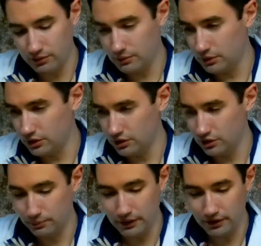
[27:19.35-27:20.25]
Maybe you should use
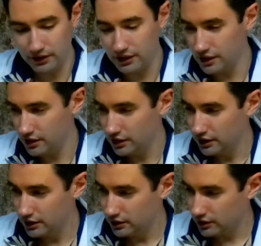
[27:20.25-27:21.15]
sparingly?
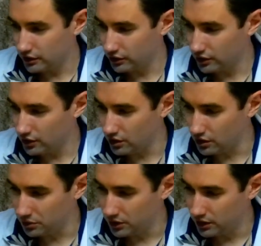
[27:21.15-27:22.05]
I say no.